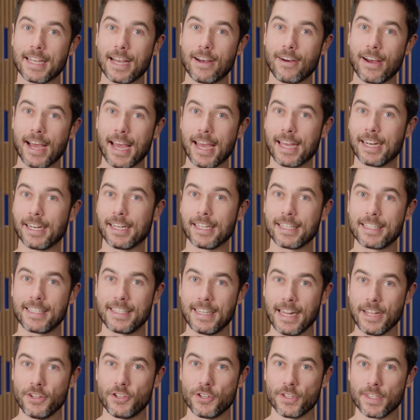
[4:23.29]
our handle
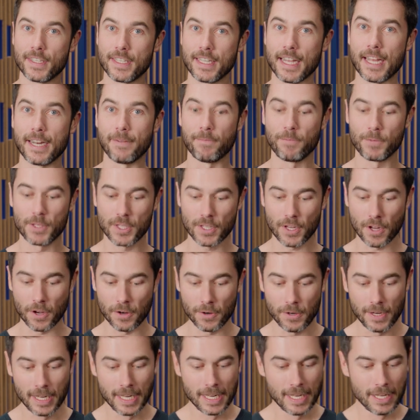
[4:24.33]
extension set.
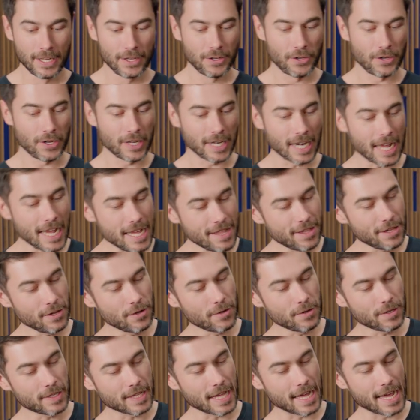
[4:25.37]
So you can either
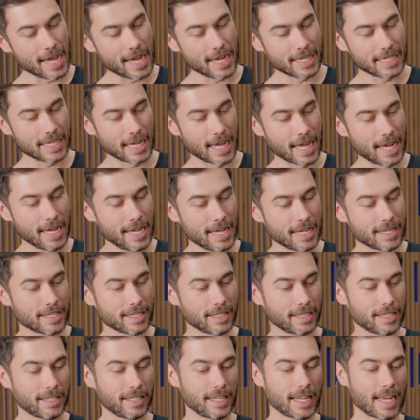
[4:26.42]
use the HEX-A as
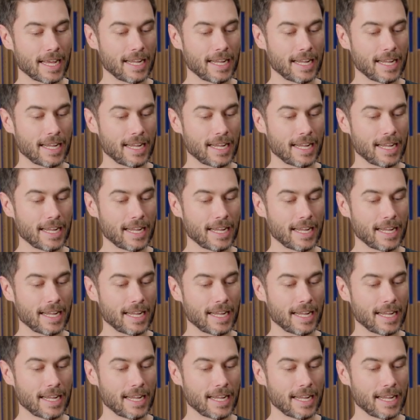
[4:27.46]
a little